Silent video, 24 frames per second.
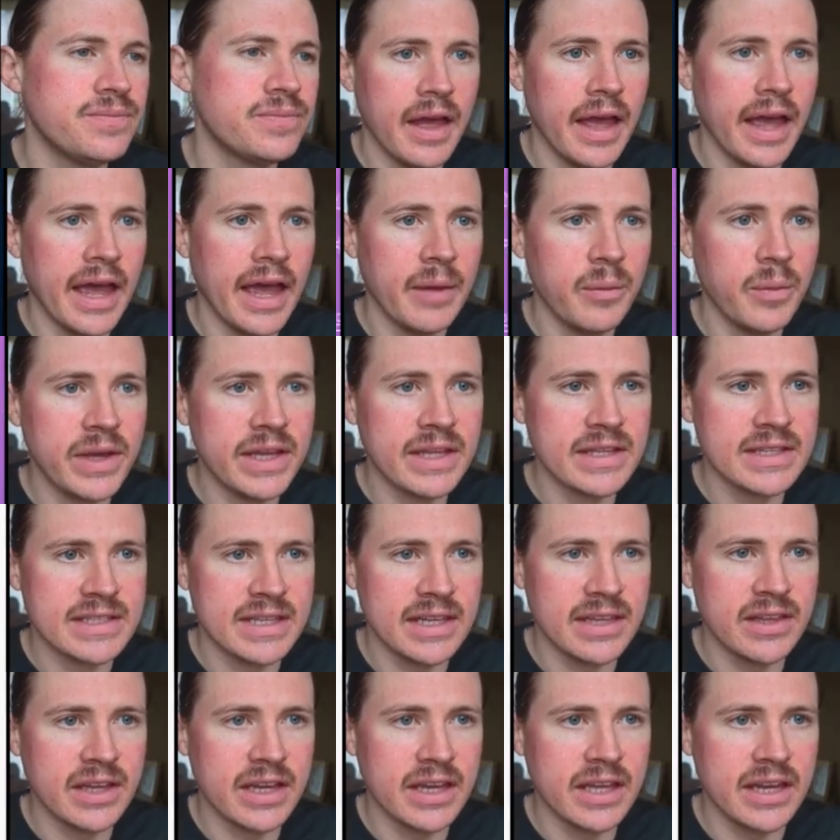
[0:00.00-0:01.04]
And we can
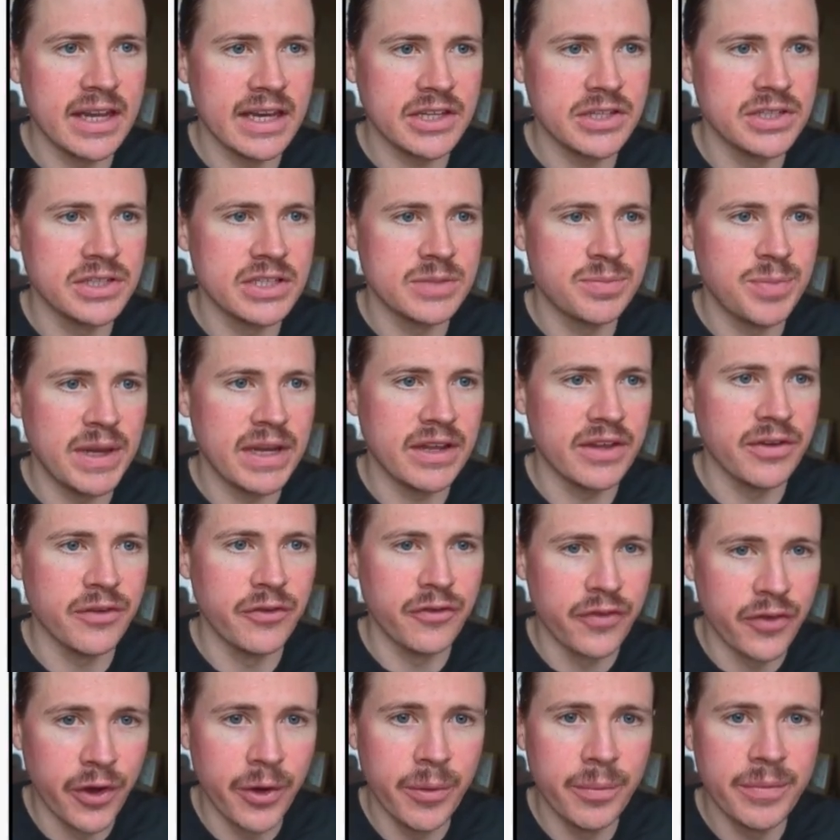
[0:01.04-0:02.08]
see the connection has been
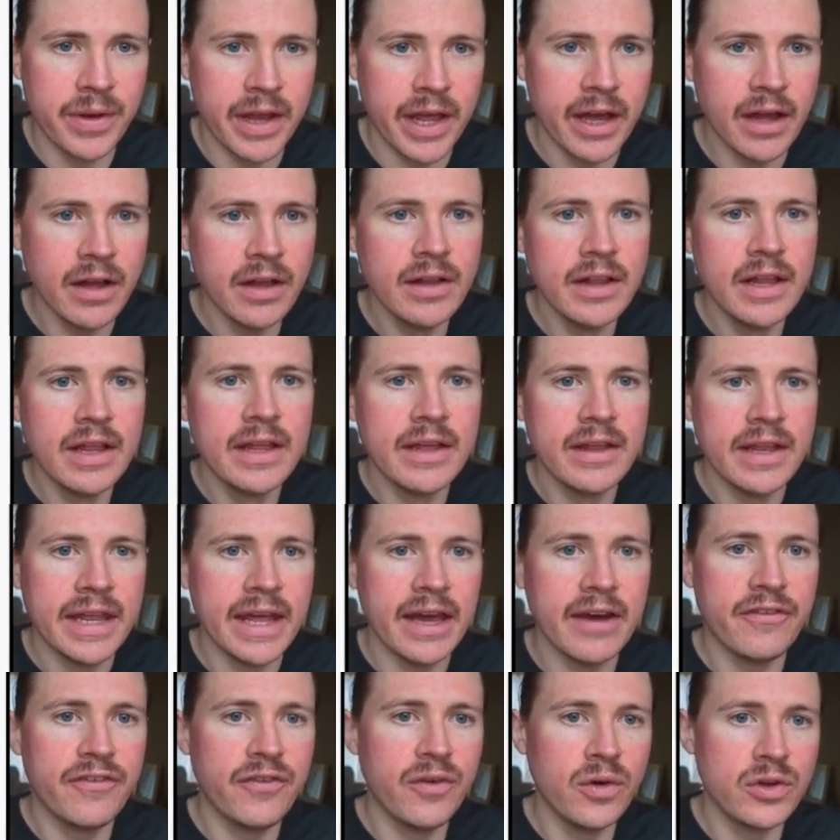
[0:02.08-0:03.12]
confirmed now.
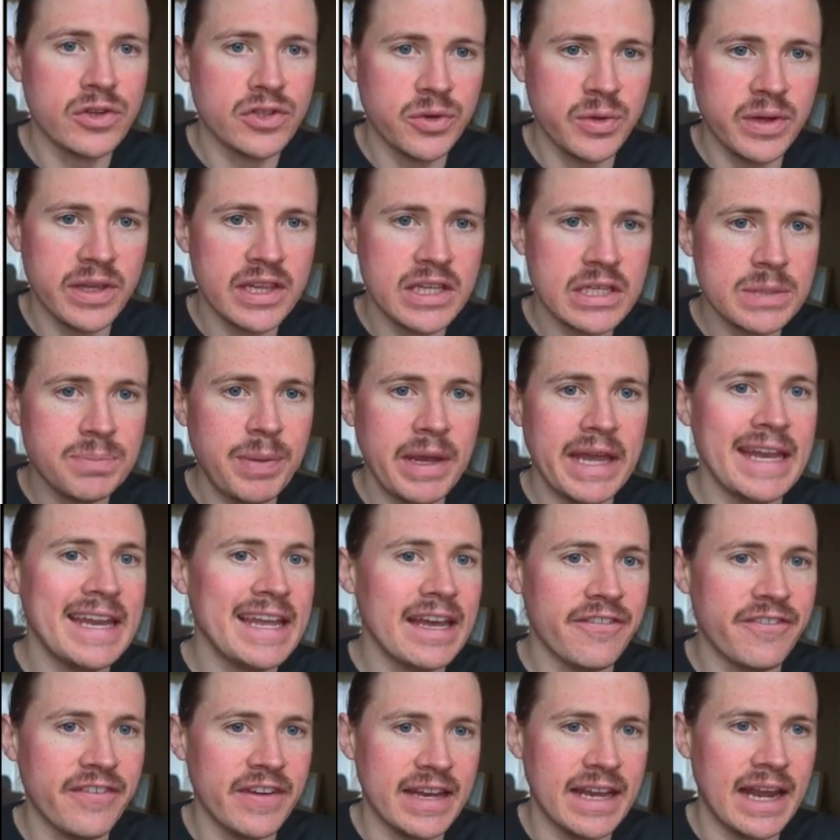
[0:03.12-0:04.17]
Now for doing this
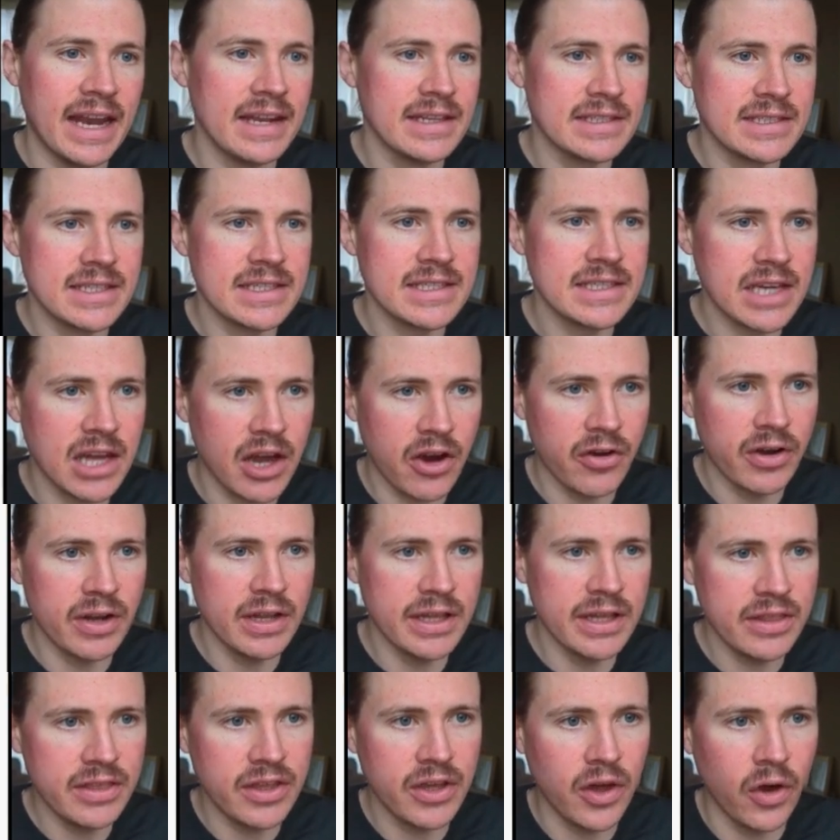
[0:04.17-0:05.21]
PDF analysis,
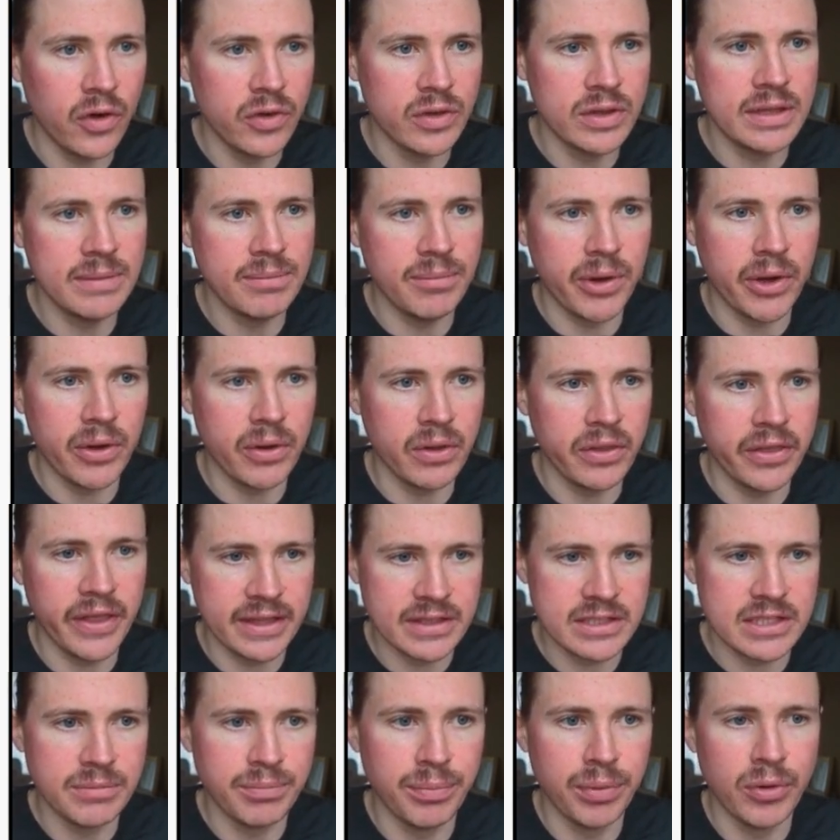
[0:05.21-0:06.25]
currently the only model that
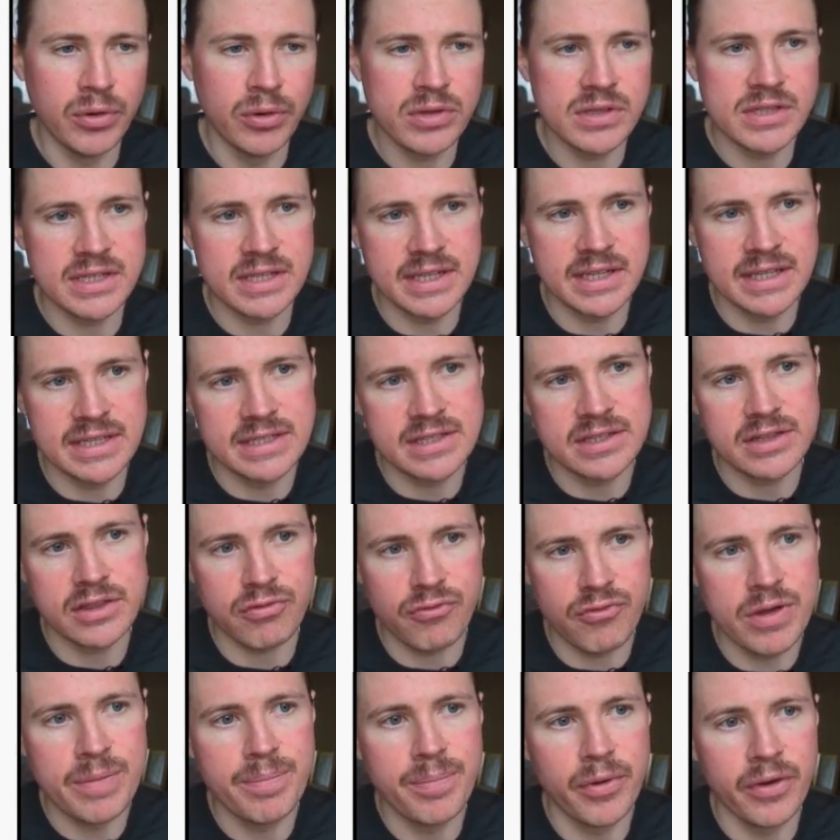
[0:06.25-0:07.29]
supports it is
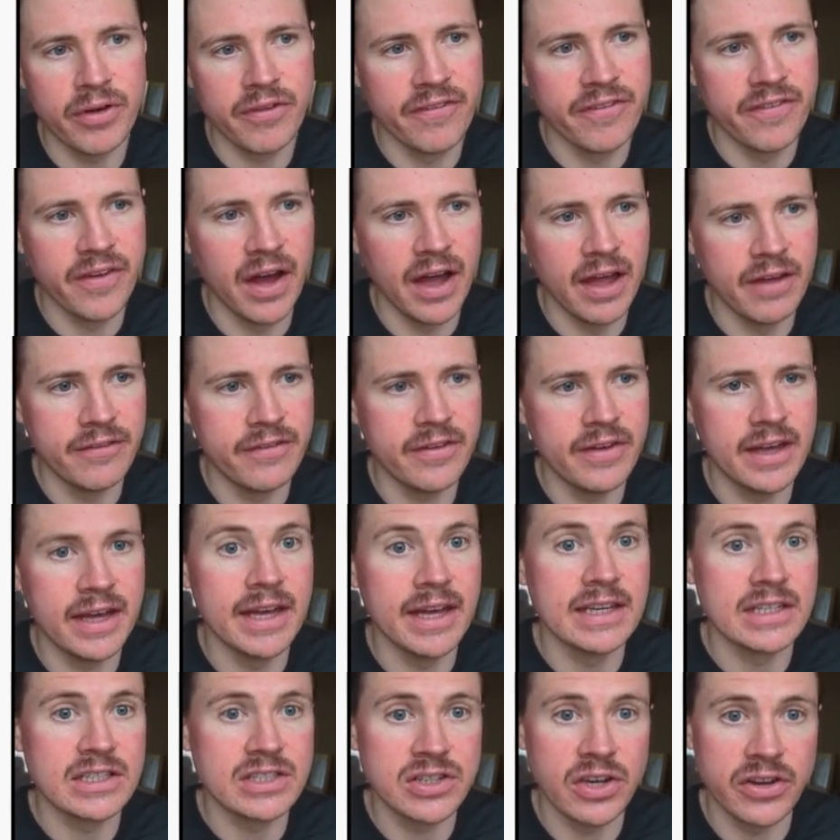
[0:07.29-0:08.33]

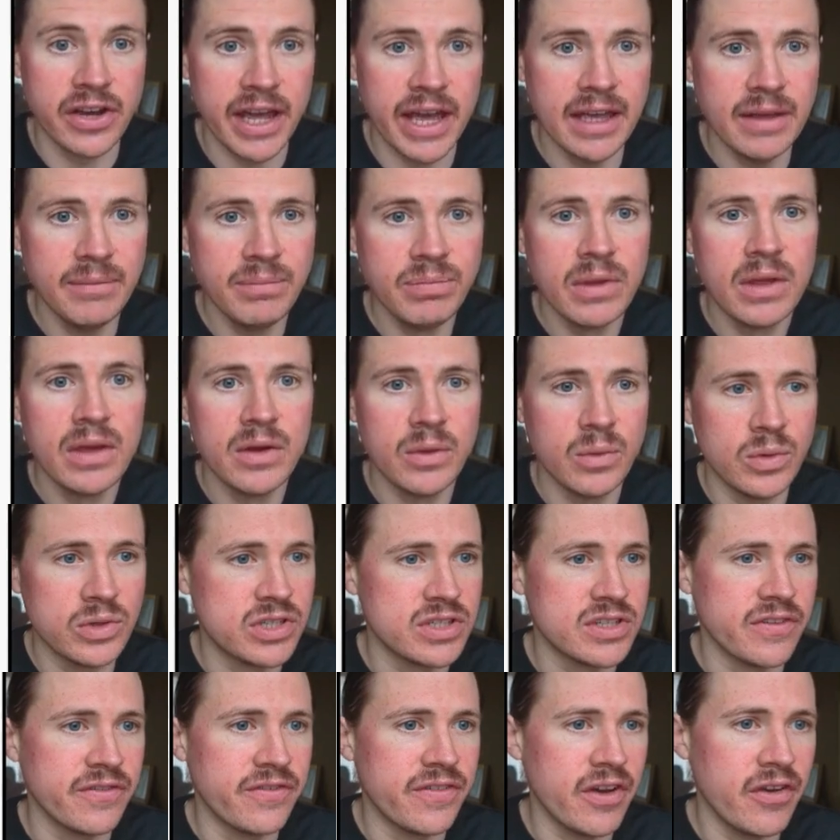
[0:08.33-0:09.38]
3.5 Sonnet, which
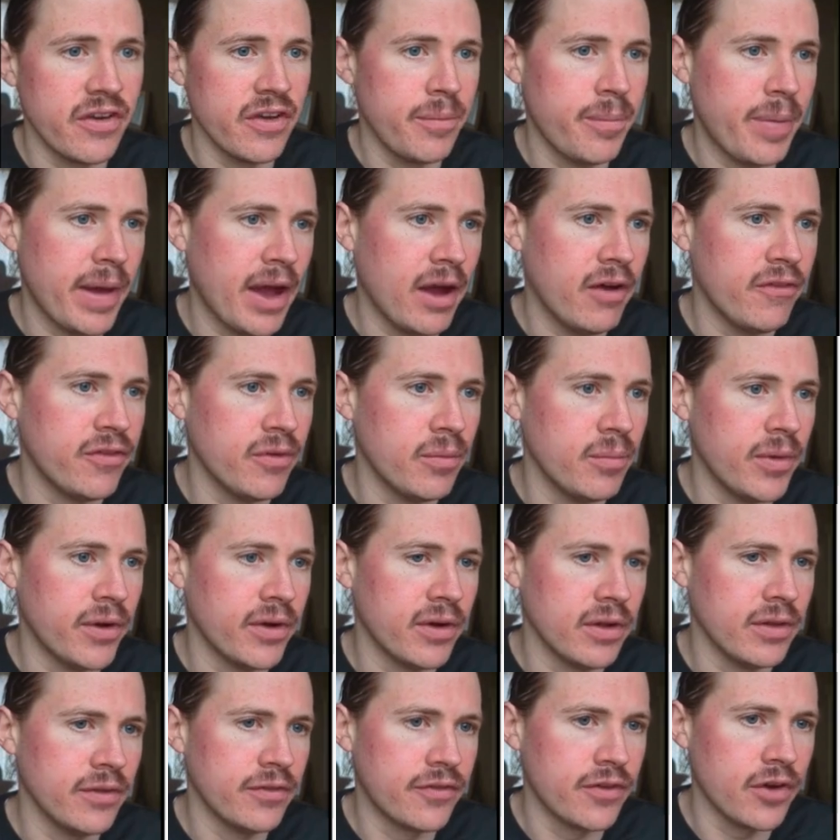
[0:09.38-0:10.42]
is a very powerful
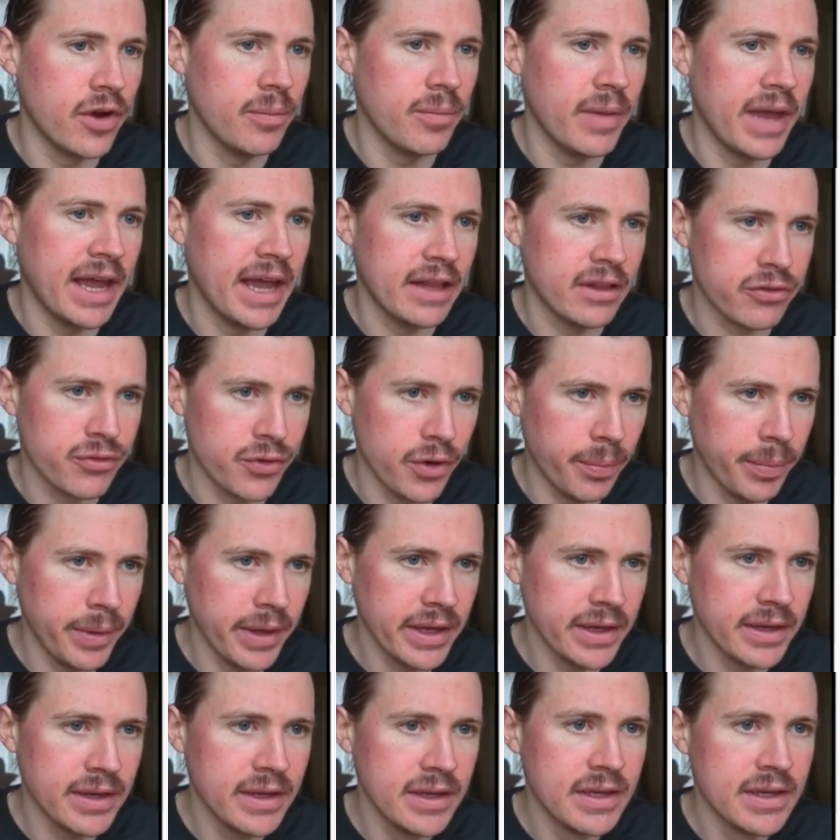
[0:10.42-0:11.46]
model from
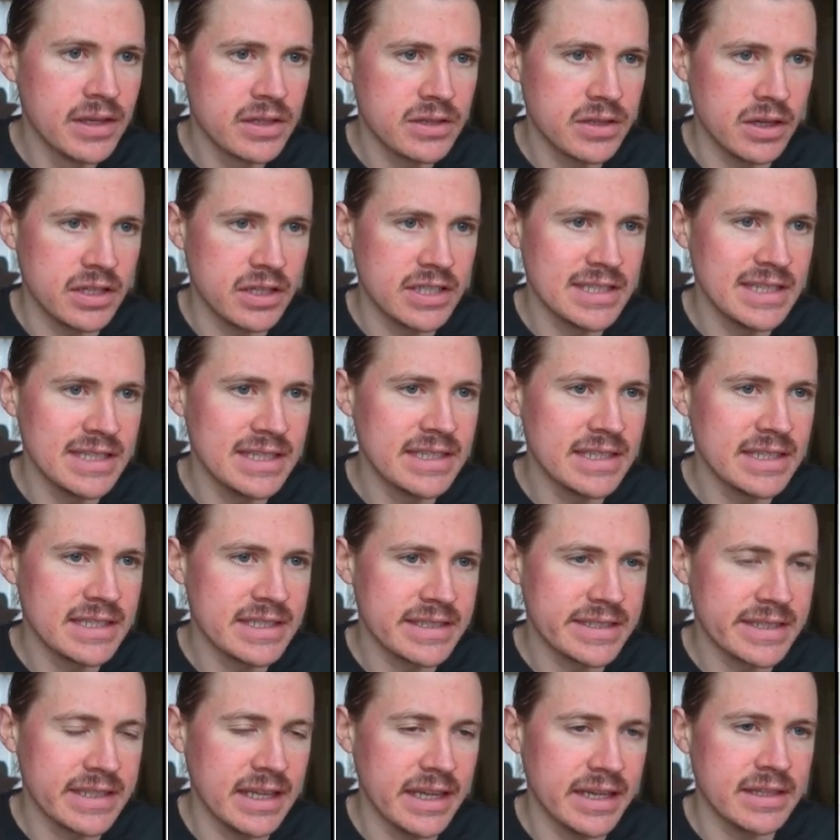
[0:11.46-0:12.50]
Anthropic. So I just need to
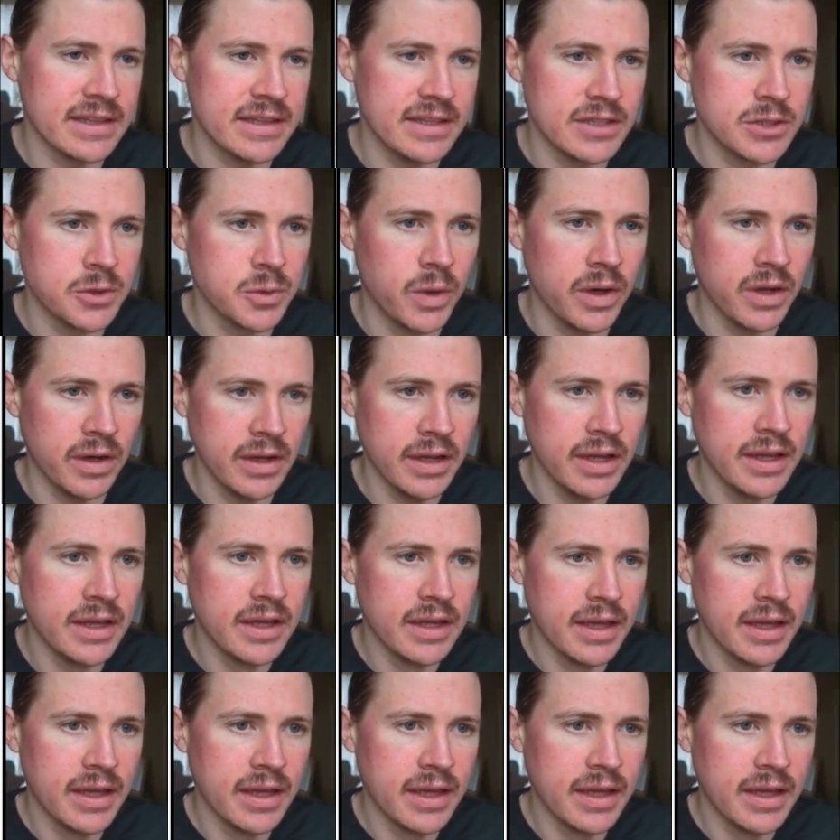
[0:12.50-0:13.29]
select this one.